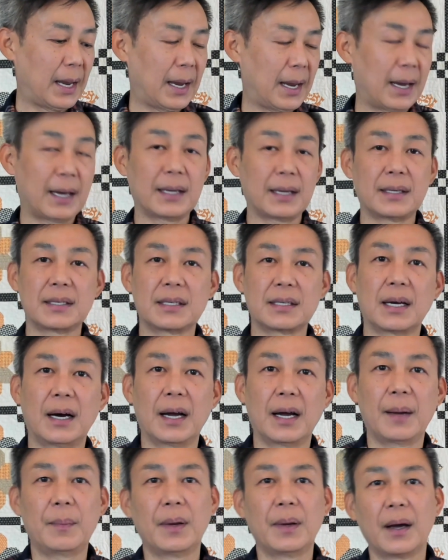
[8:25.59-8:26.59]
And
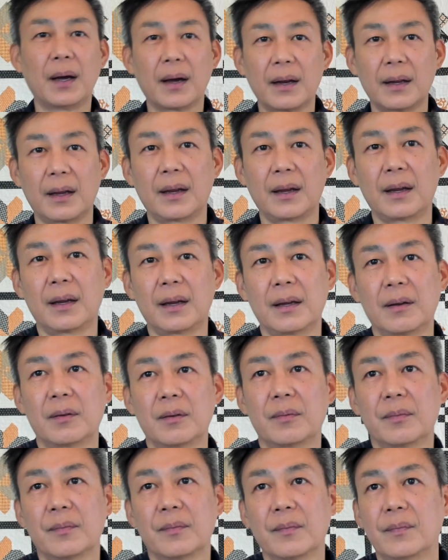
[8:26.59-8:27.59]
I'm not a
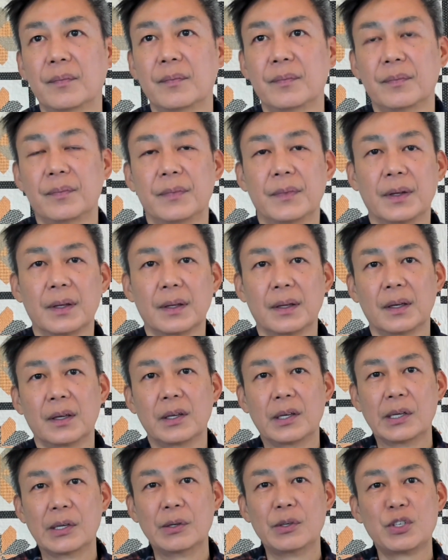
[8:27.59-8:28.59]

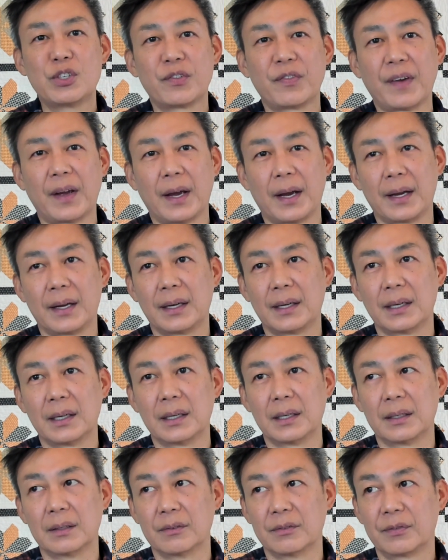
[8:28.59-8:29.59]
huge fan
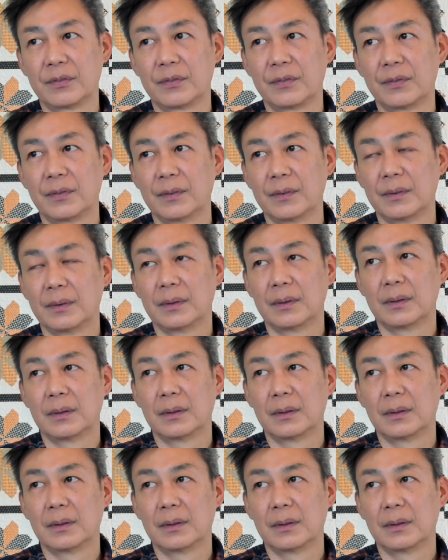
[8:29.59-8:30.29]
of